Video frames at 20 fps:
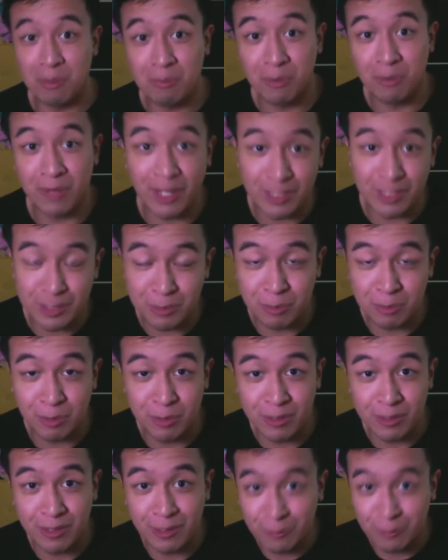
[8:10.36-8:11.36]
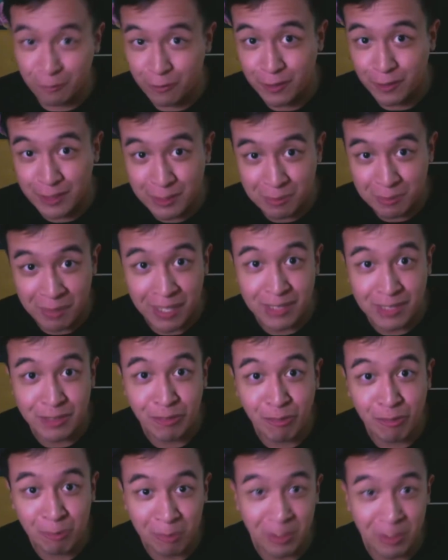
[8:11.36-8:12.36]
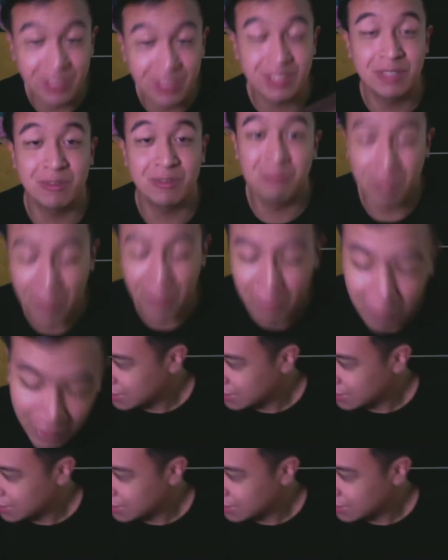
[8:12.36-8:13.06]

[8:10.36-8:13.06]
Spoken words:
that supported the first batch of merch, by the way.